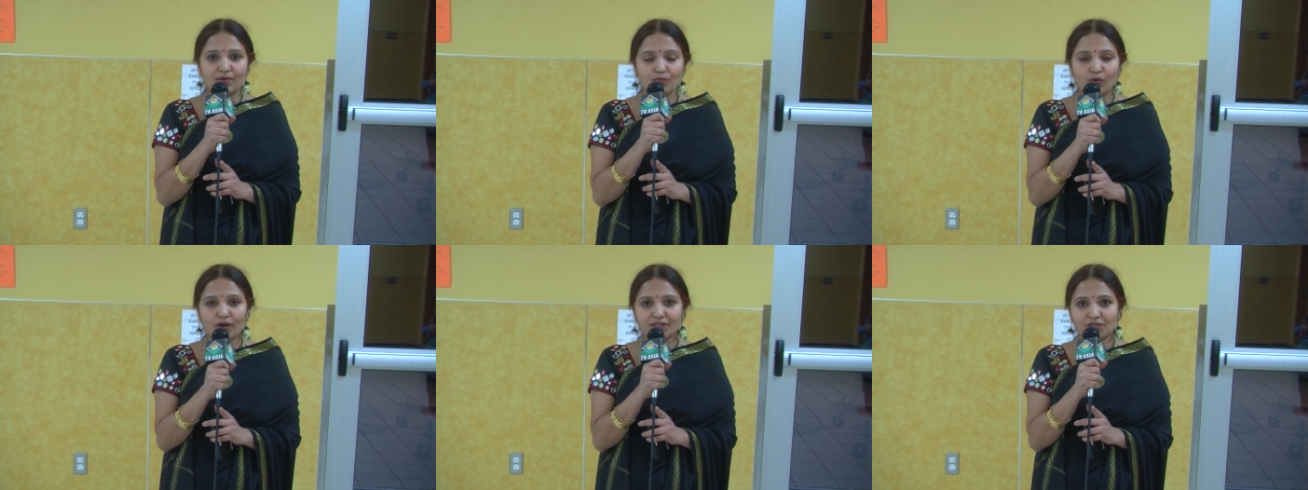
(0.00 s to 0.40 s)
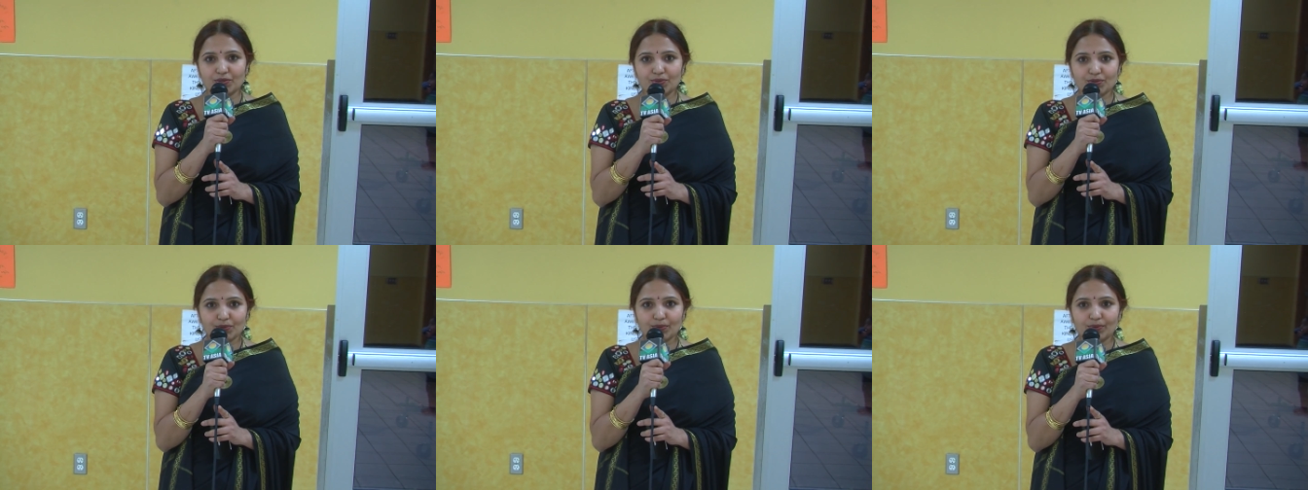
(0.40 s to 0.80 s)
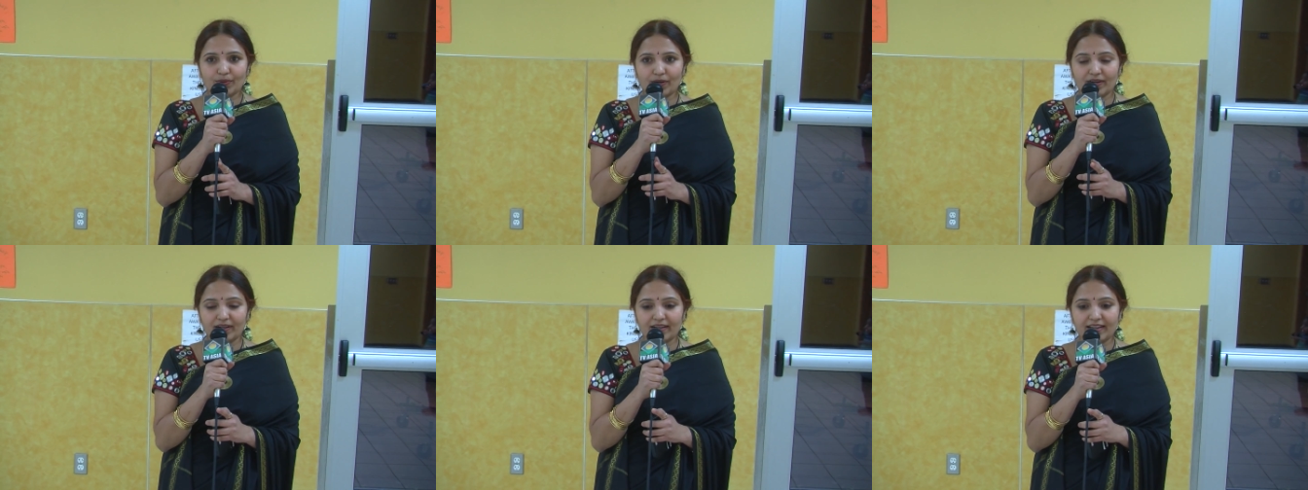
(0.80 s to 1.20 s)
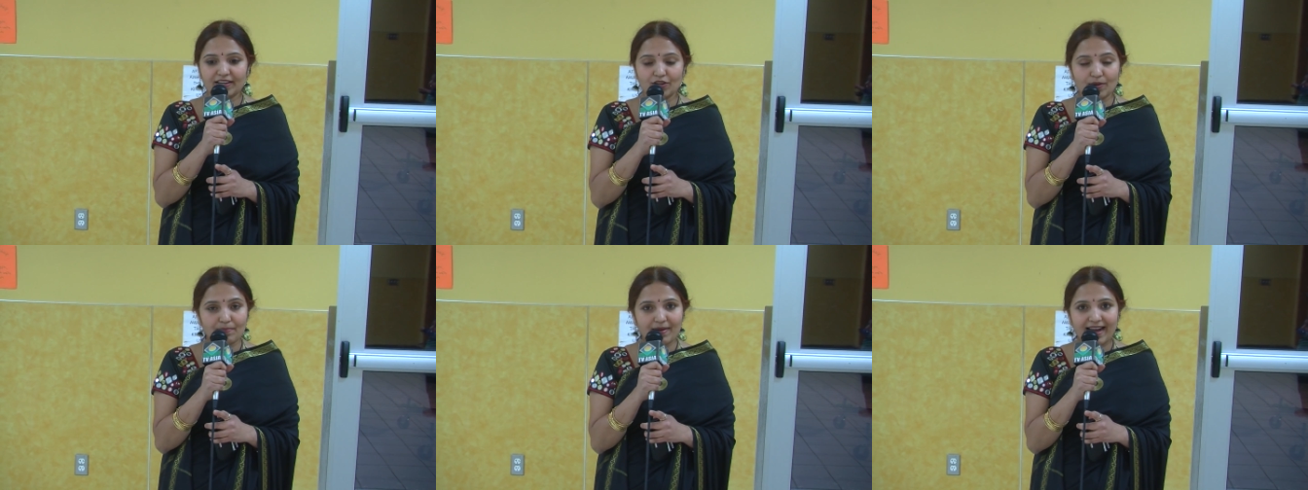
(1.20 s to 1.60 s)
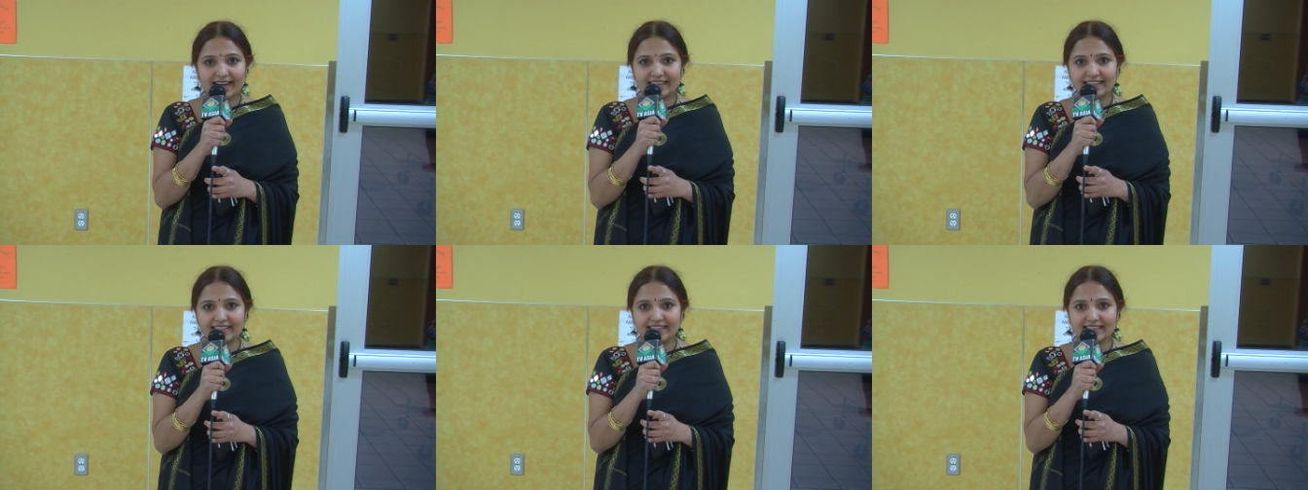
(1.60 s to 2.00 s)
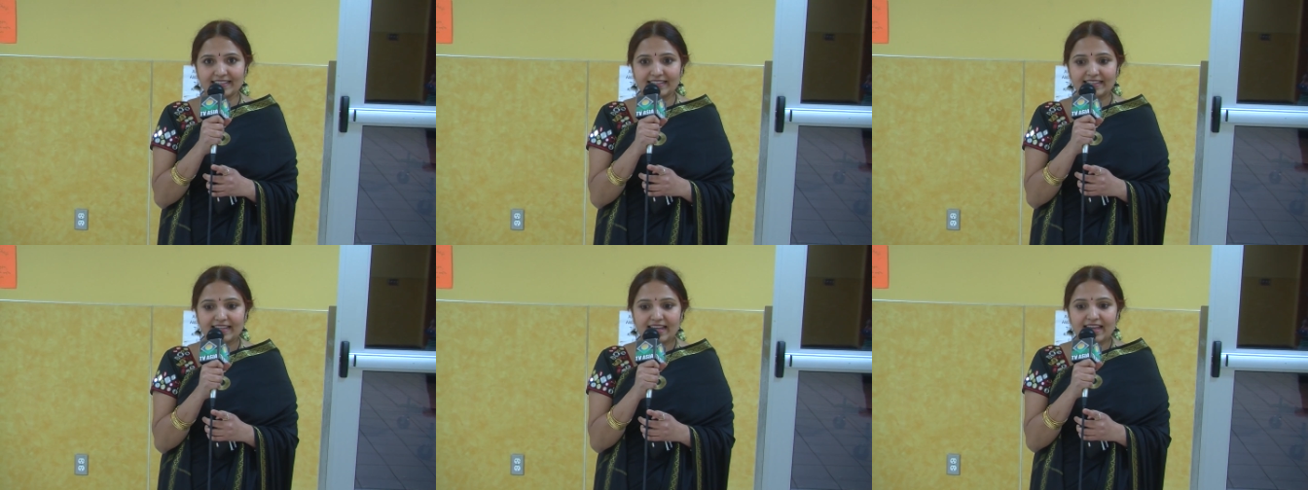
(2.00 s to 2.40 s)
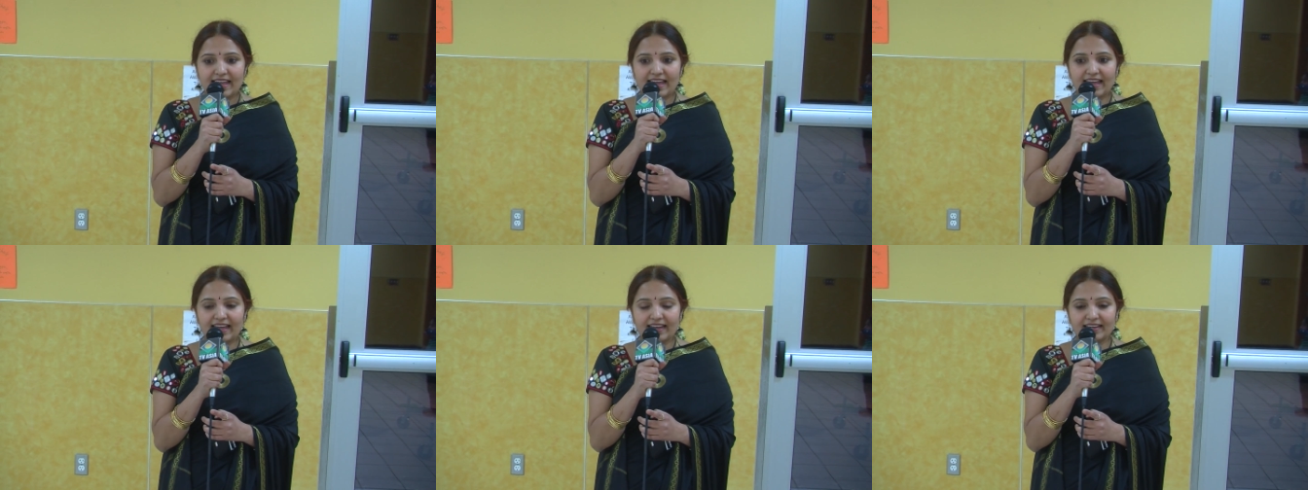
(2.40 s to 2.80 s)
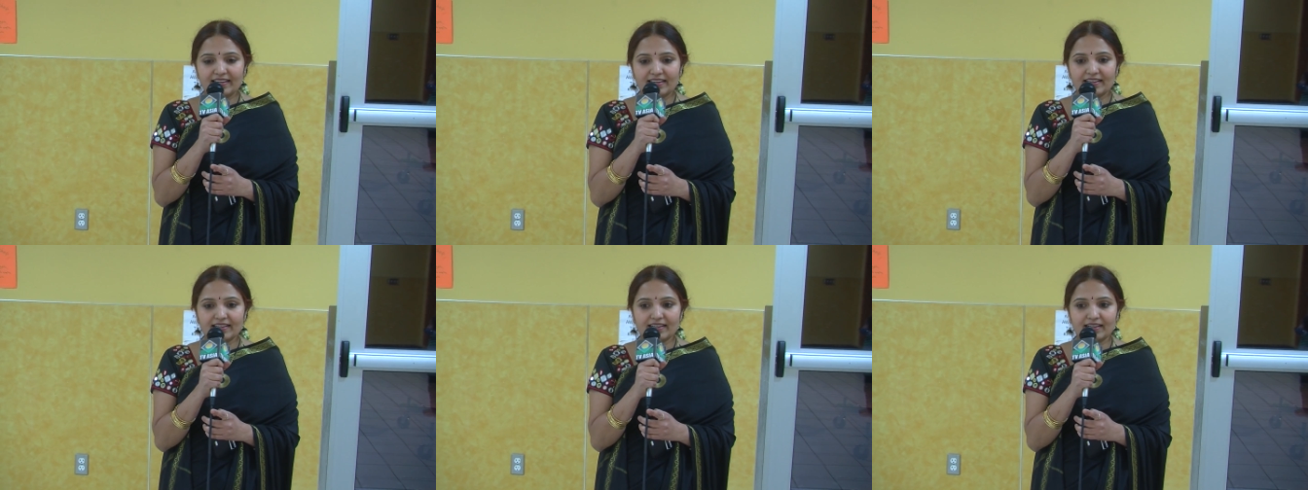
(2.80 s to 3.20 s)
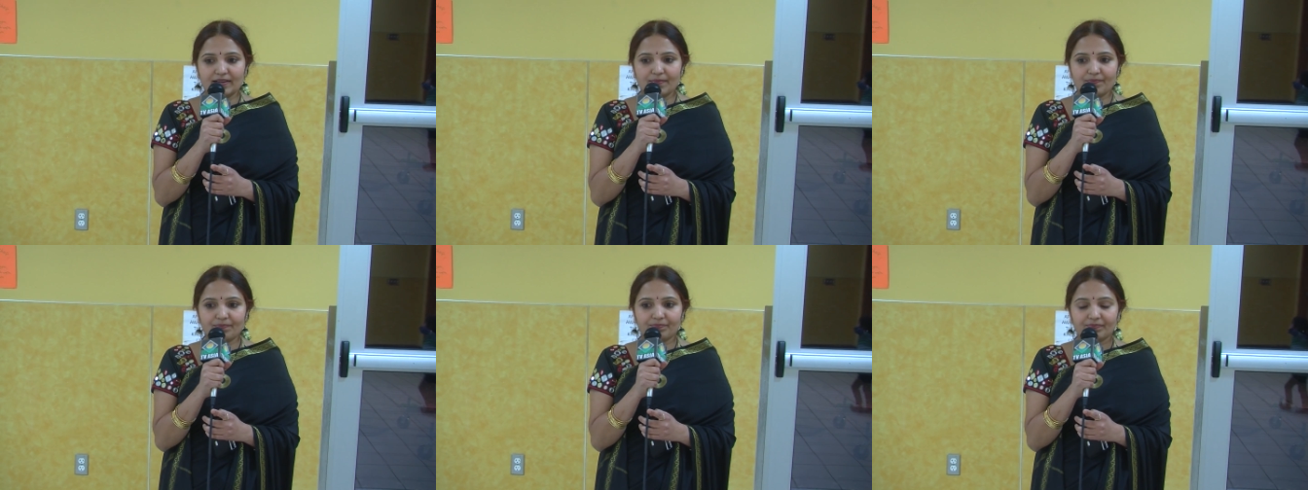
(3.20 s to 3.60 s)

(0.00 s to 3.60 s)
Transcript: in what you do uh, in your practices and um,